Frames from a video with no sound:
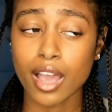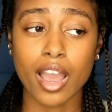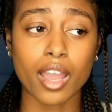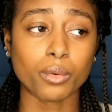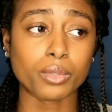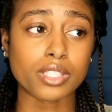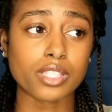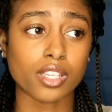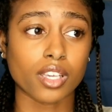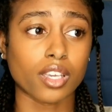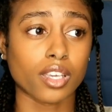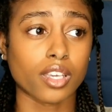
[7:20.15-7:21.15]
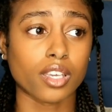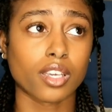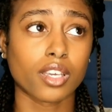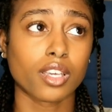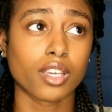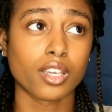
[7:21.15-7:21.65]
I would
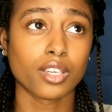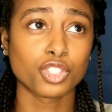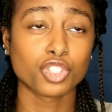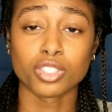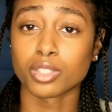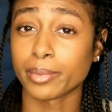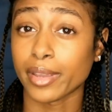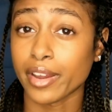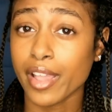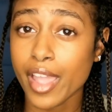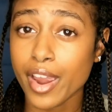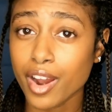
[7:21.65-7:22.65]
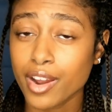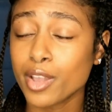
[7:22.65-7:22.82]
take Sugar Bear Hair.